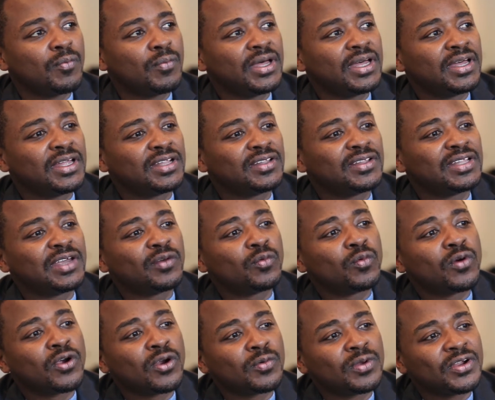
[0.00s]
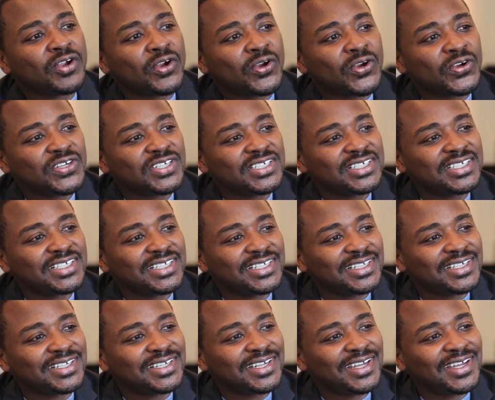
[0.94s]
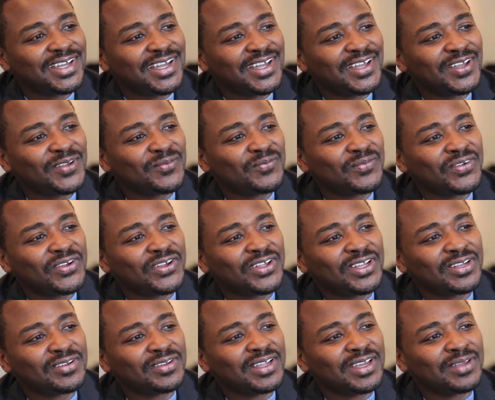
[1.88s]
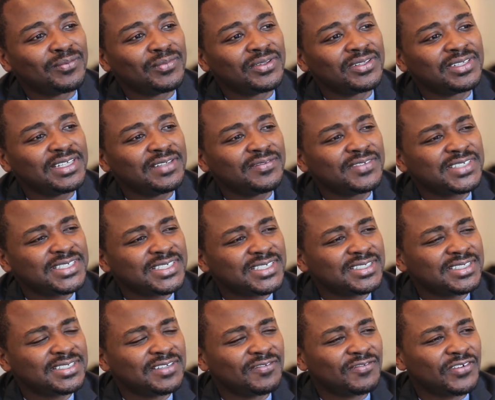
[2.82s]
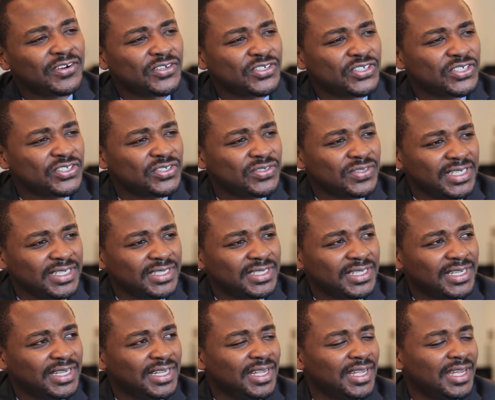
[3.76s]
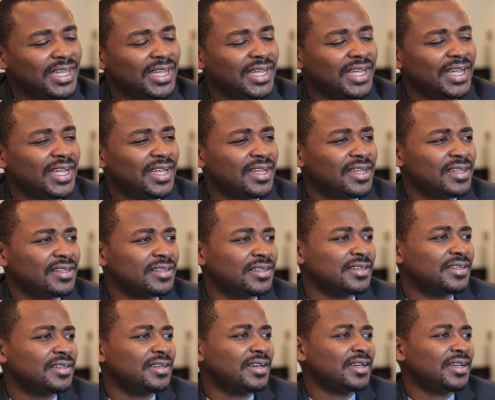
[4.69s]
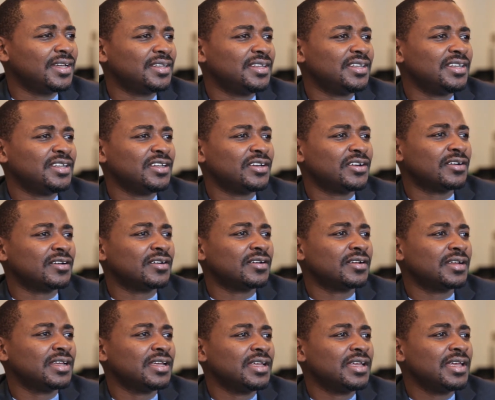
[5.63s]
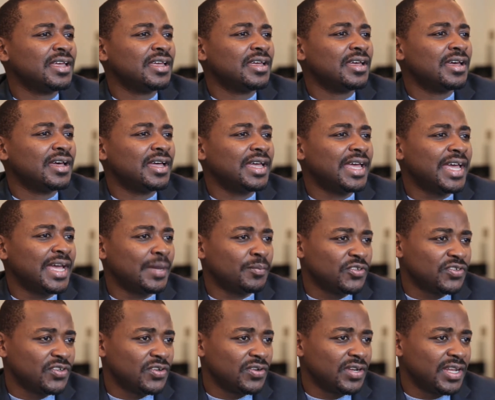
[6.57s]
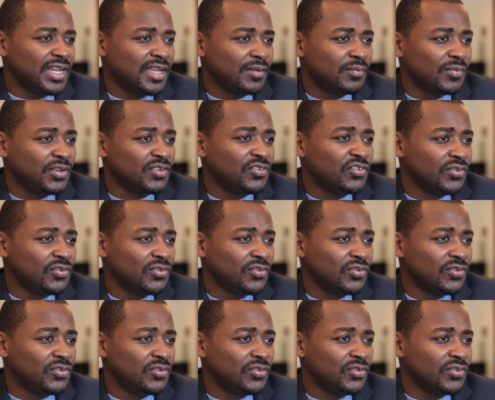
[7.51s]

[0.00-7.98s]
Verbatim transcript: But they were rehearsing um, on, I believe, 61st Street uh, uh, near Amsterdam.